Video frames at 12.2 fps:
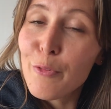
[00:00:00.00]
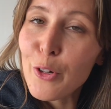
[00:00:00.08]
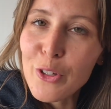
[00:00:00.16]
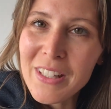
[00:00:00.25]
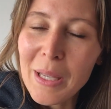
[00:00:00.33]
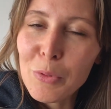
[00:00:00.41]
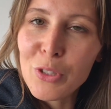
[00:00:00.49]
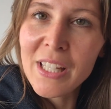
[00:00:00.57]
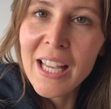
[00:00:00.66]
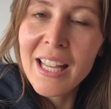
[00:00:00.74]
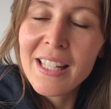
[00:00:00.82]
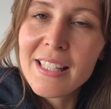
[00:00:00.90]
first time
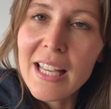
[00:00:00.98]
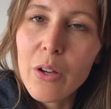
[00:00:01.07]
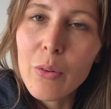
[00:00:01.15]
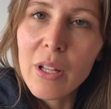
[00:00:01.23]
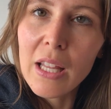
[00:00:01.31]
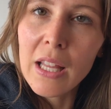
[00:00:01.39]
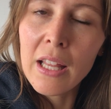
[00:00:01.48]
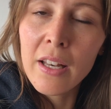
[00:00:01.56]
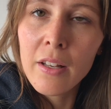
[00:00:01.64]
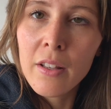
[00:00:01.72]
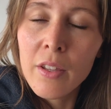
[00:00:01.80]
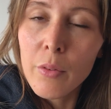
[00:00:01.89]
today down
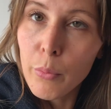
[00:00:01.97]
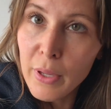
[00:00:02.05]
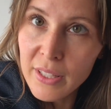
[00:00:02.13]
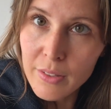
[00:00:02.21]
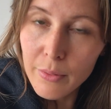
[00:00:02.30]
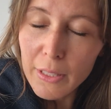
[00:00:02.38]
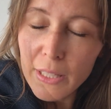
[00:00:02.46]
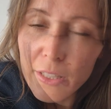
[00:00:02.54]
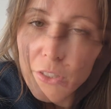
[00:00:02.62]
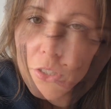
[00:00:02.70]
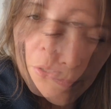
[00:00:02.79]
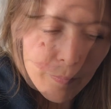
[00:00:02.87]
in the West
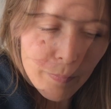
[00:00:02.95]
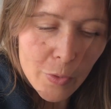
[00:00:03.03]
Village,